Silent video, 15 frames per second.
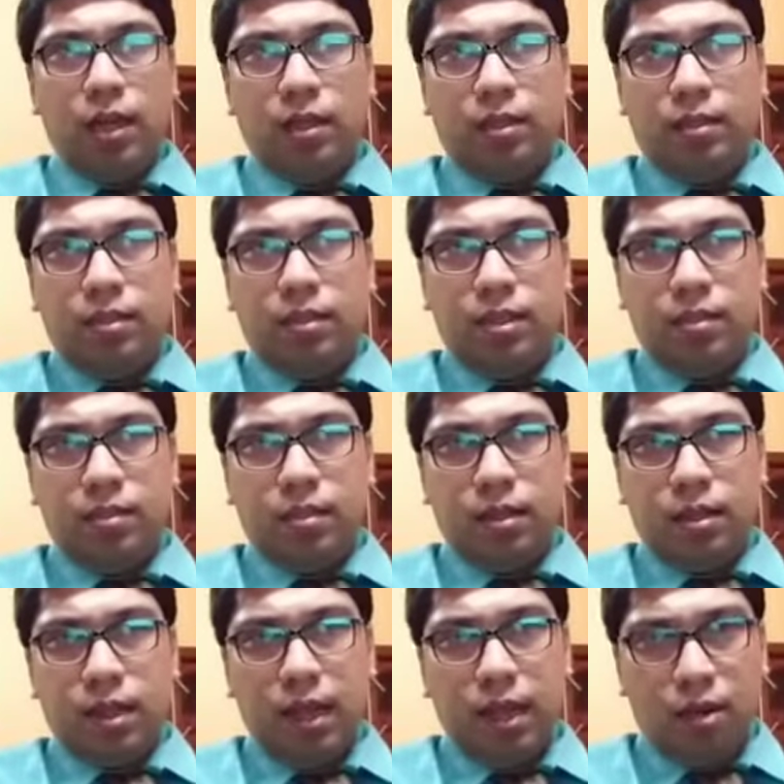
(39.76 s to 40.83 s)
This is
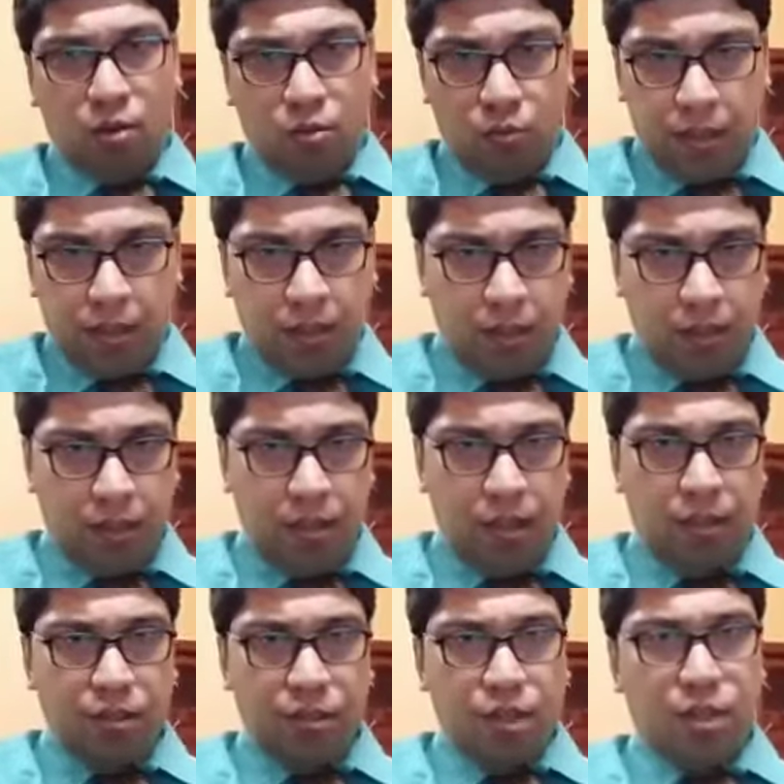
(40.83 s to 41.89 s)
along with a
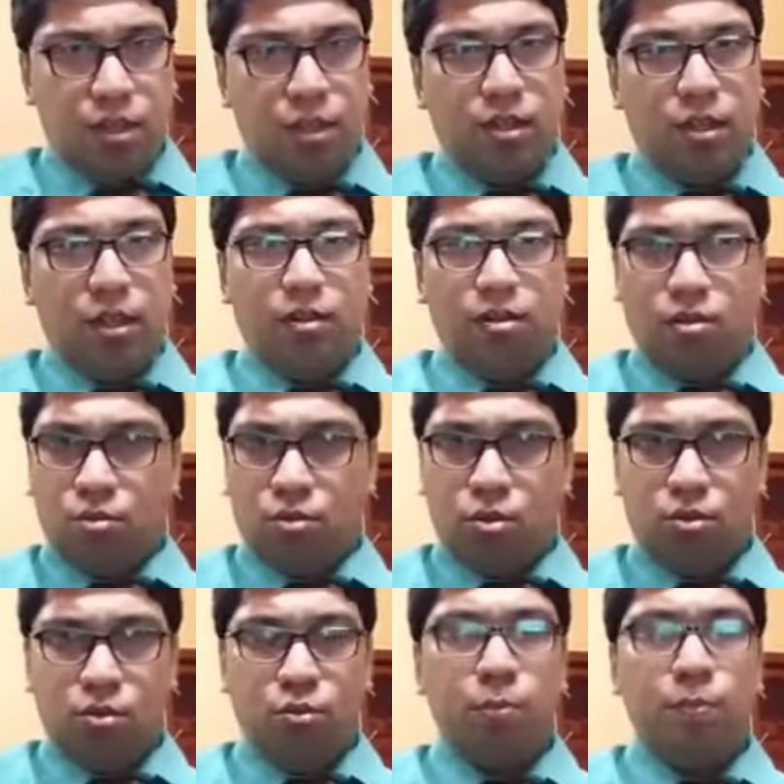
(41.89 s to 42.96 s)
nursing station and
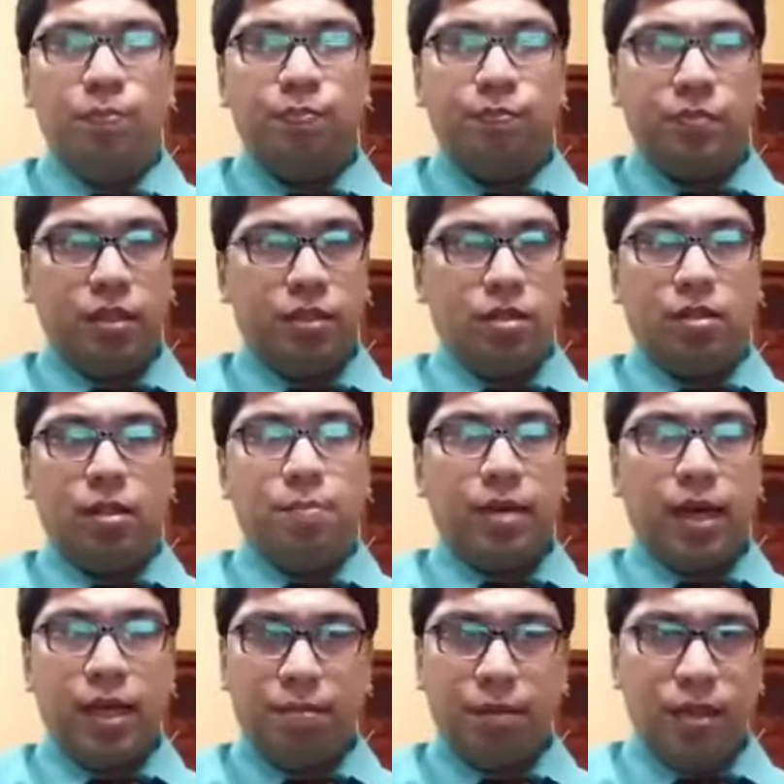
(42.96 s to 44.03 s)
doctor's room. This is the
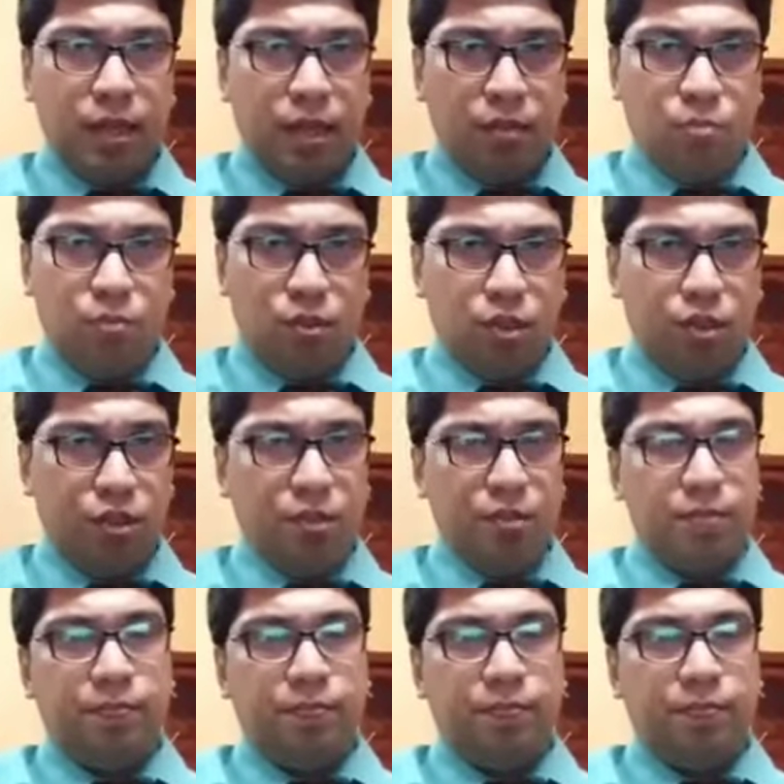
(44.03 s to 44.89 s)
primary accommodation.